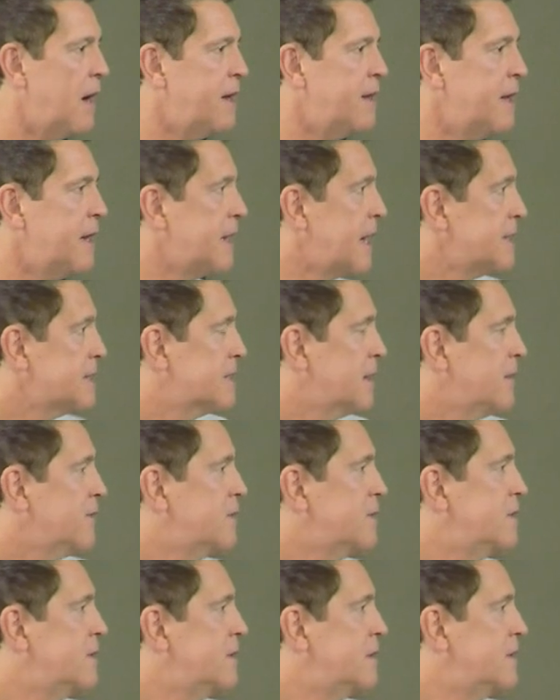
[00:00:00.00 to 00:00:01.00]
And then I
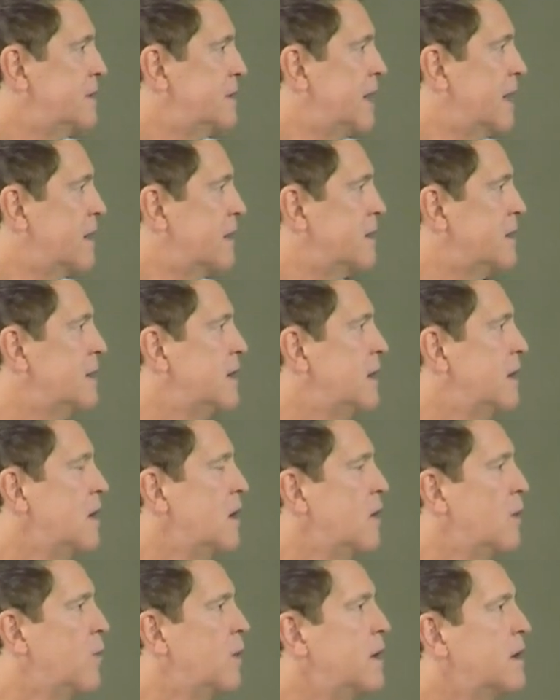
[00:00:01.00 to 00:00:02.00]
self-doubted.
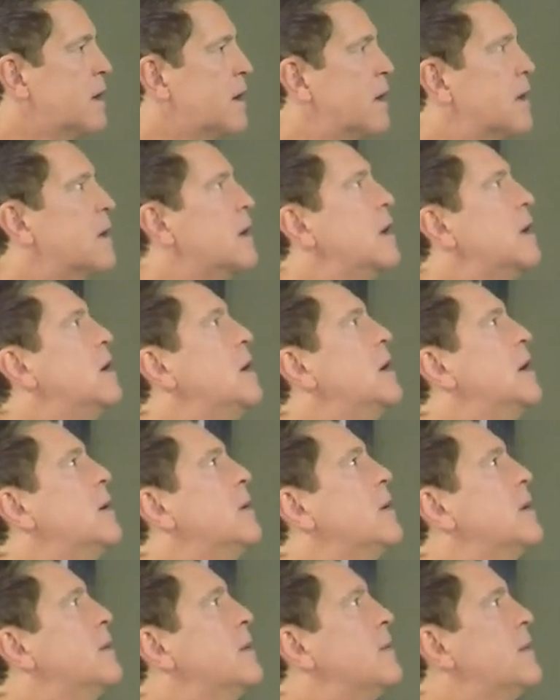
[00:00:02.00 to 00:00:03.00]
Mm-hmm. We uh,
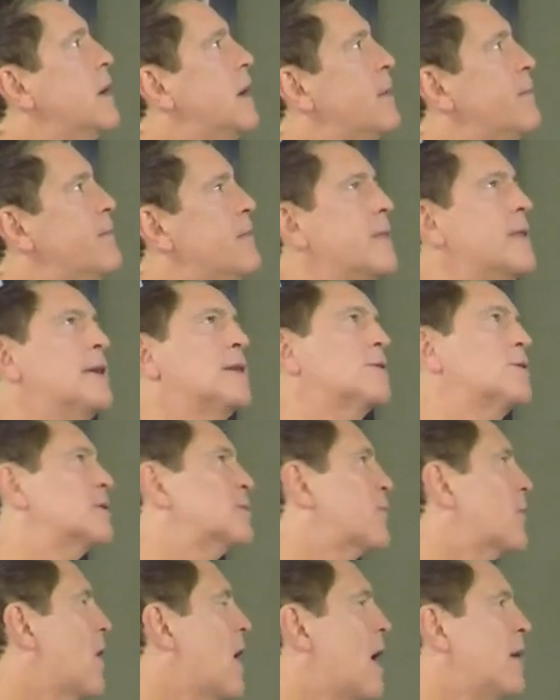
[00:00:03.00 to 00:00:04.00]
this was
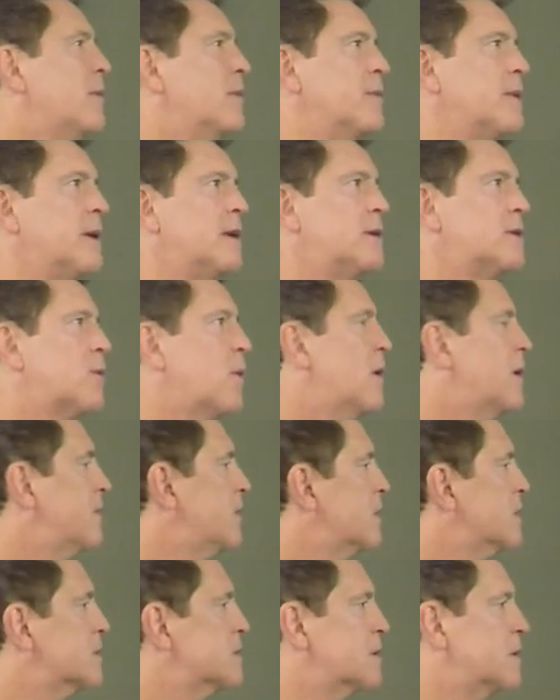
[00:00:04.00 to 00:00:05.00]
probably 12
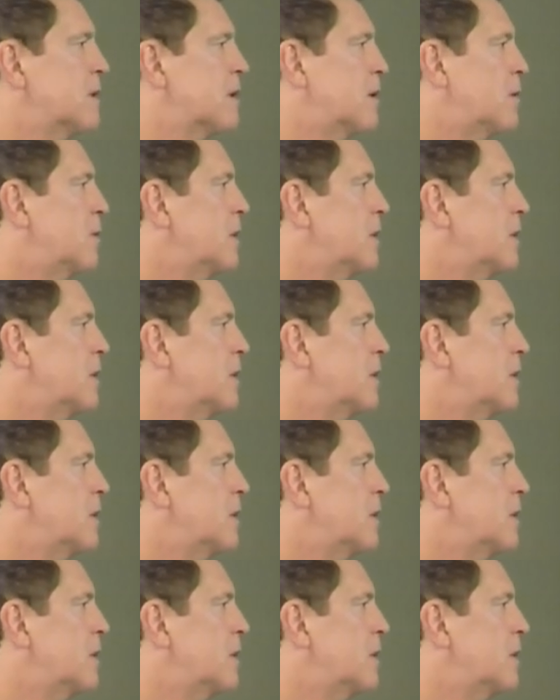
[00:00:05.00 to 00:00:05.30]
years ago.